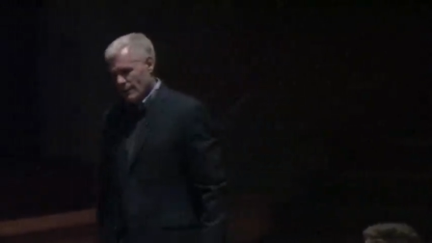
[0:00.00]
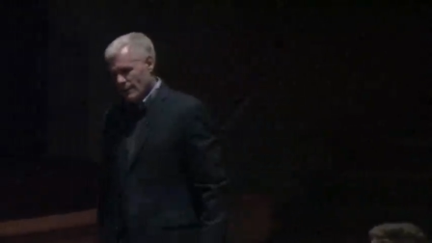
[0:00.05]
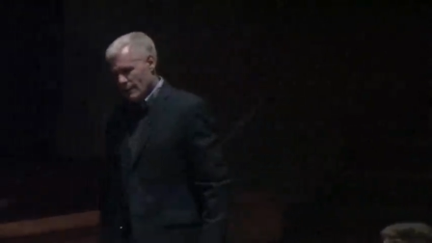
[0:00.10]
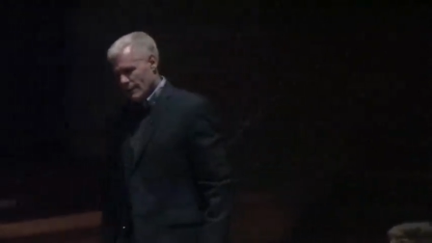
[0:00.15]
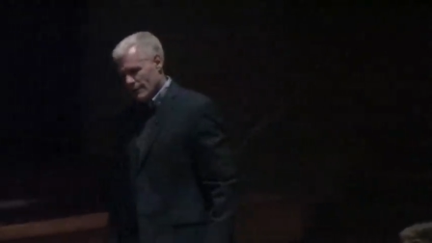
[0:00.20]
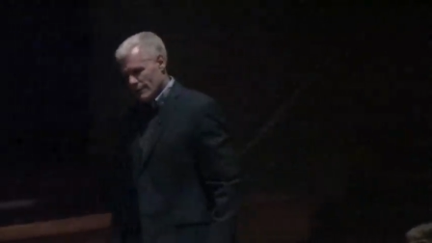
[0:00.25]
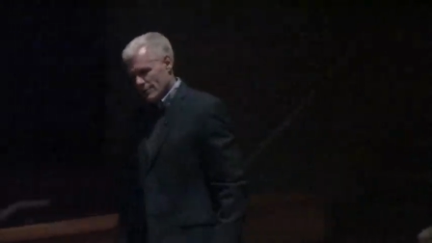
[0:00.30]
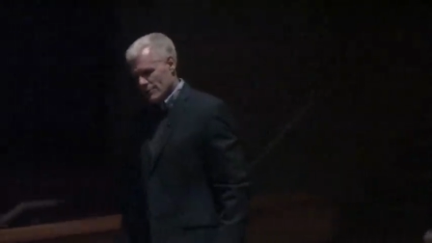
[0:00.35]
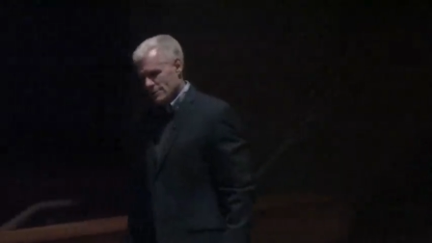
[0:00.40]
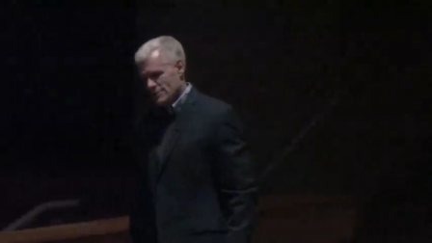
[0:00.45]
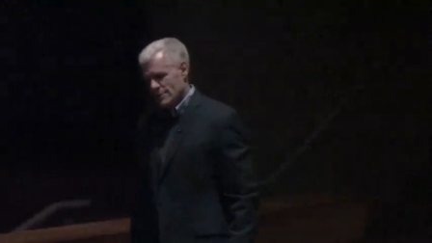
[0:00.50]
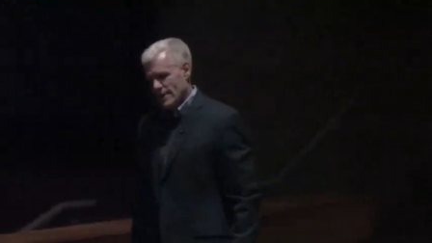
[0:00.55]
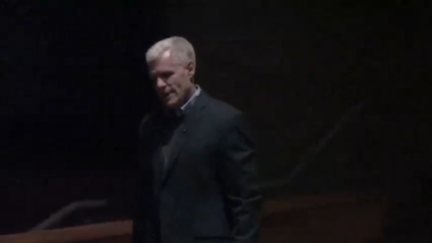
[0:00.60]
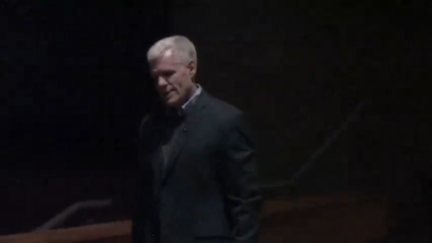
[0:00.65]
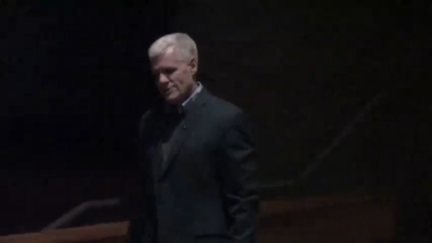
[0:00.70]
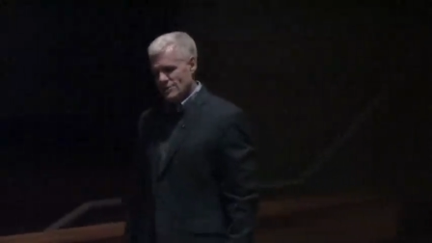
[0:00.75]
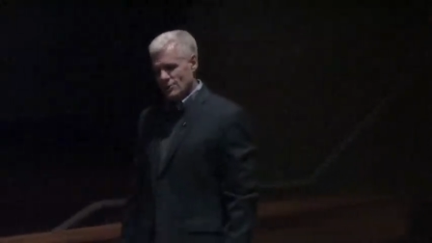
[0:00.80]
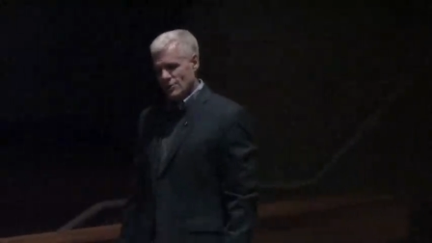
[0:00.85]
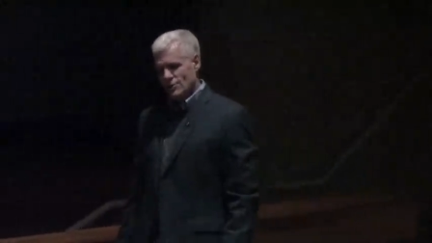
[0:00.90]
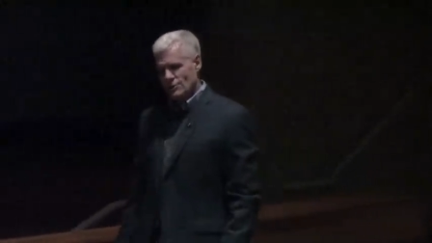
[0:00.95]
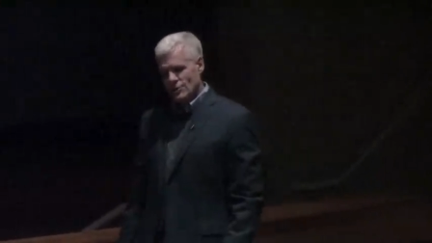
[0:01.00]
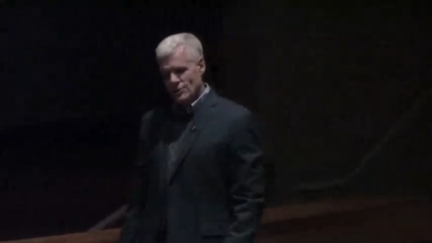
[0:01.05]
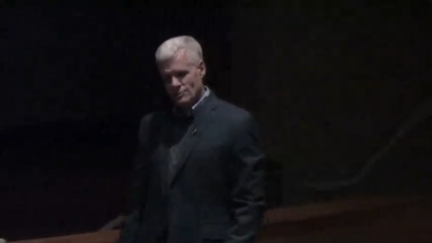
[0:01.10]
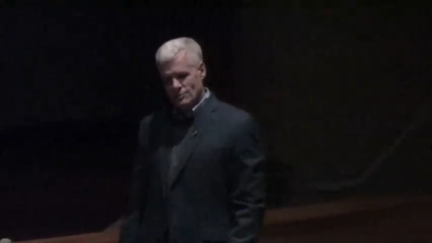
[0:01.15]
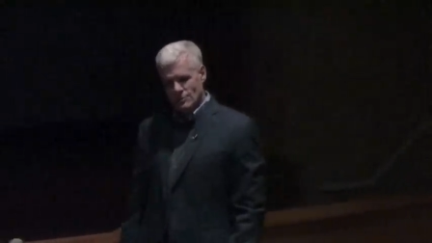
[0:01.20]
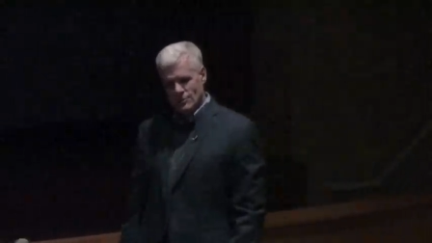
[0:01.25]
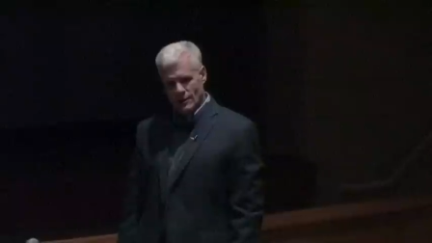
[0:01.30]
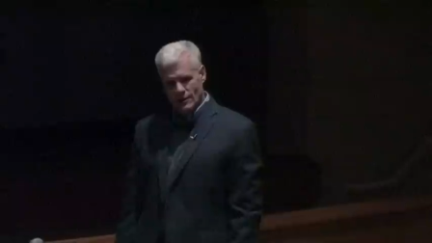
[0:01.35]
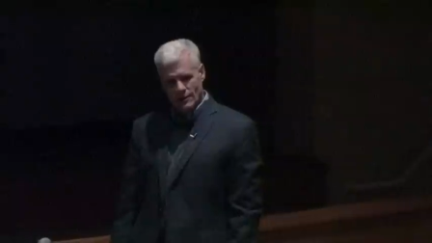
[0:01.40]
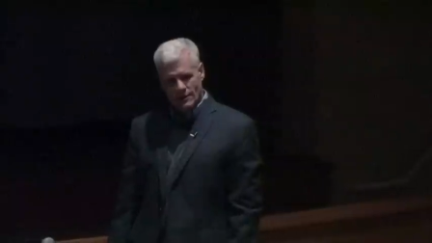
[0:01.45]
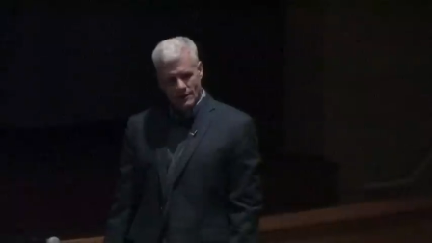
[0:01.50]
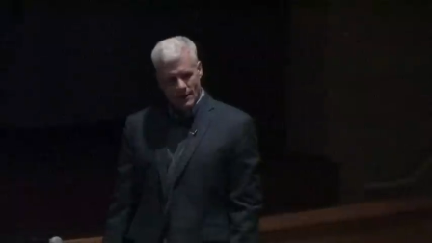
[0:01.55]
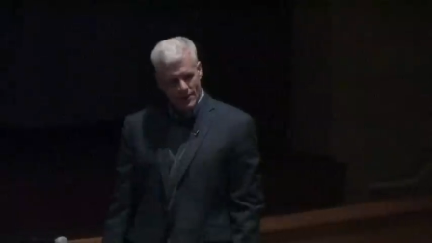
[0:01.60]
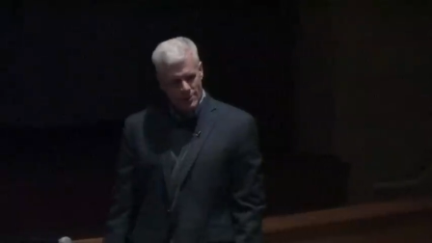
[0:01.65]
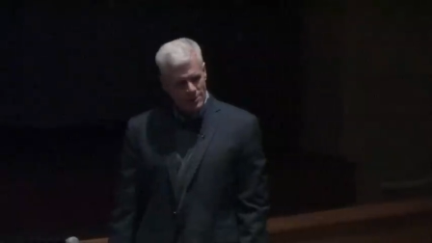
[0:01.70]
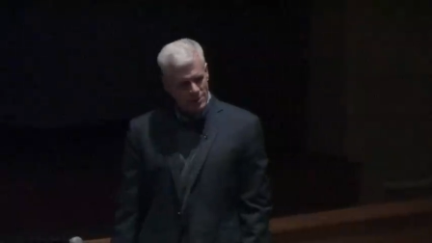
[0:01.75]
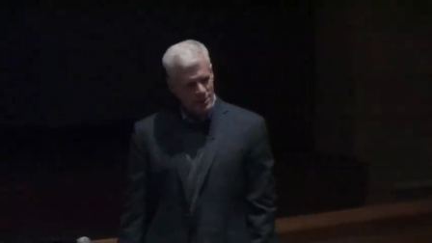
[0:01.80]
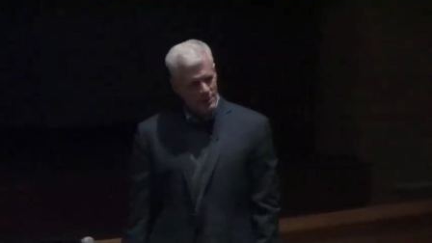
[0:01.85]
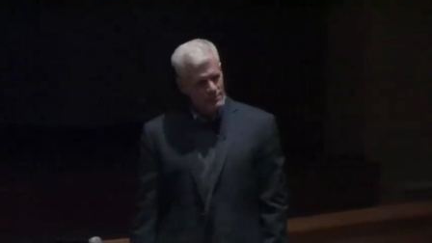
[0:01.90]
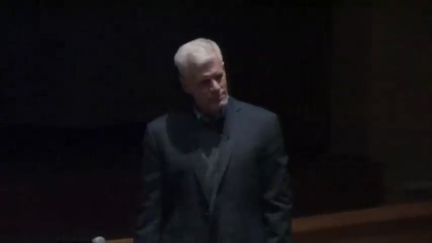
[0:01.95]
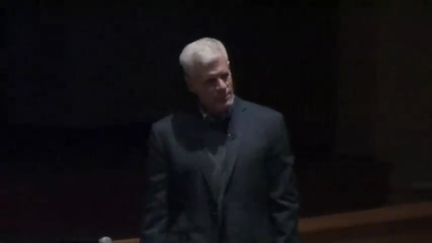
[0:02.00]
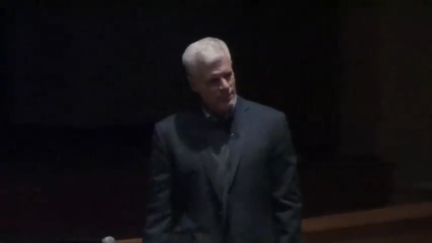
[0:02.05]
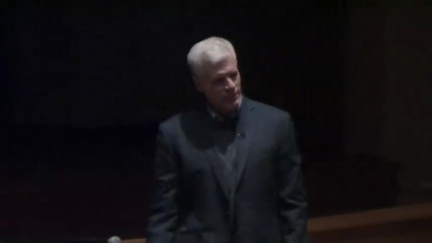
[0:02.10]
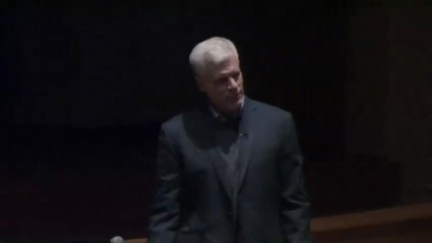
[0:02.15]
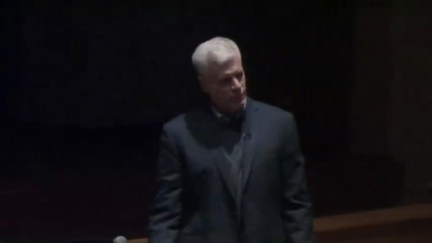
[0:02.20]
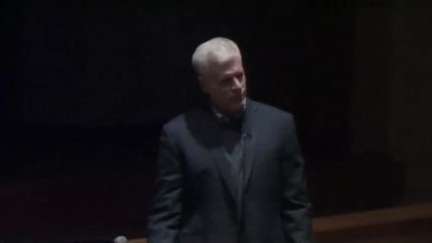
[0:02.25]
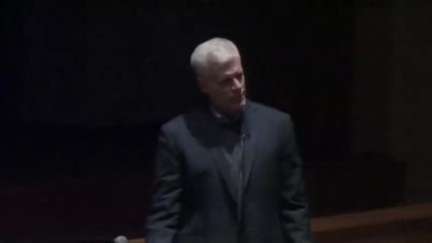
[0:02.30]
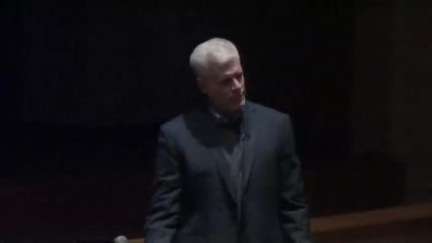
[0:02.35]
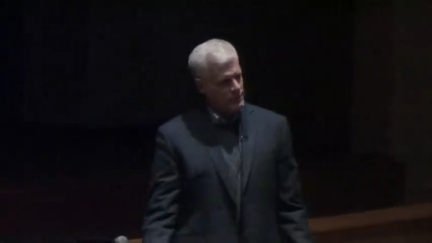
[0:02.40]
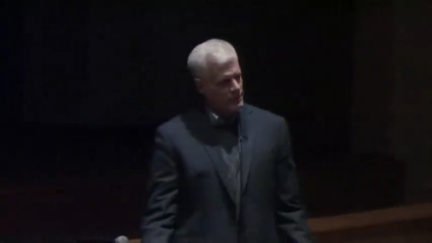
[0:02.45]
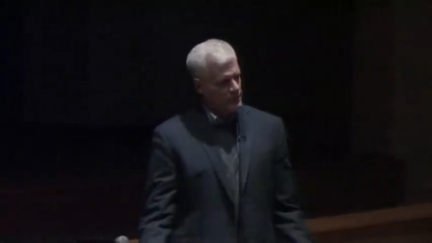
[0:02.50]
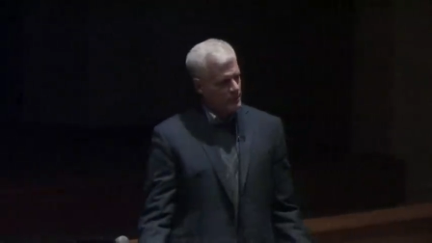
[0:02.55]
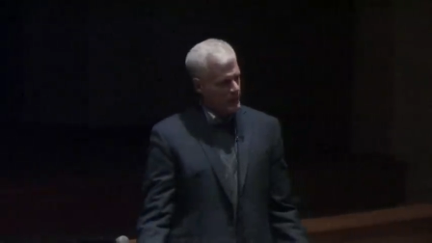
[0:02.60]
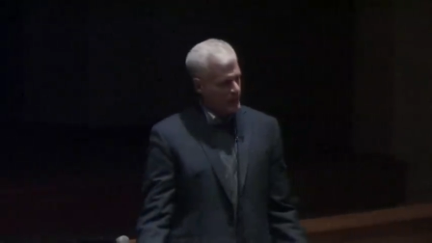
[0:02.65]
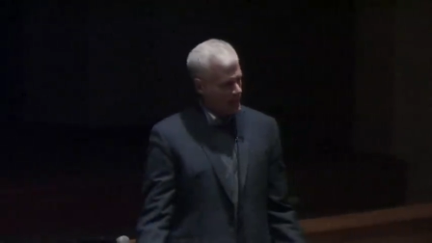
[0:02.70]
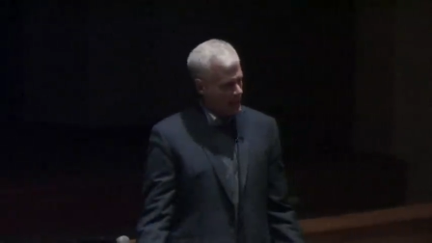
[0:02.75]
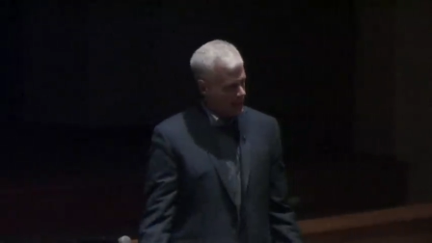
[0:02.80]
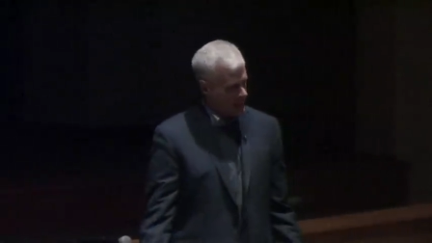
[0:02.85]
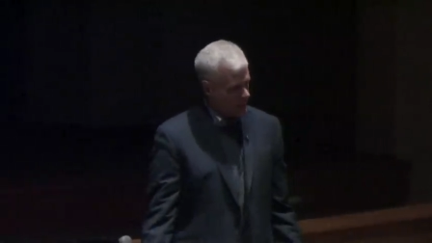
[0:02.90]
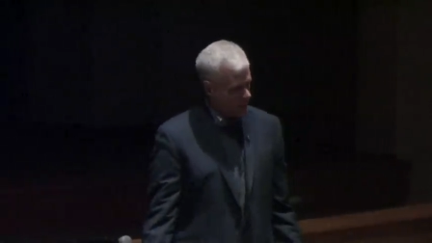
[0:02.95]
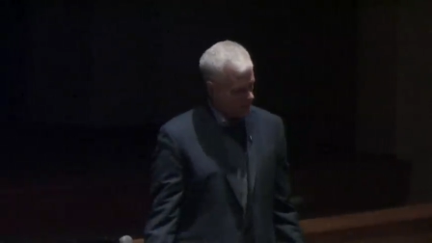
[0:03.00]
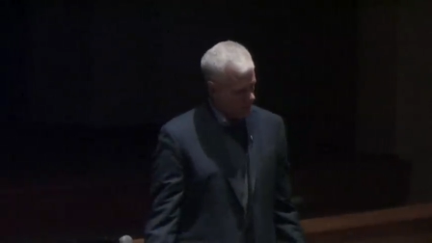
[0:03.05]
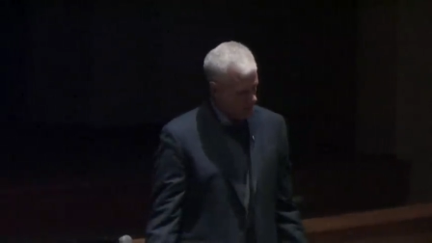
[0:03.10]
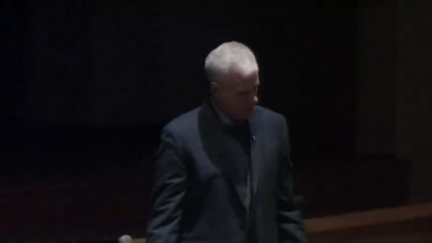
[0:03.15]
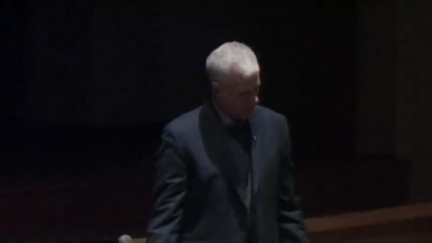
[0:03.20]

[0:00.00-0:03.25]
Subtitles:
on this test that you just returned, I seem to have ridden the cow.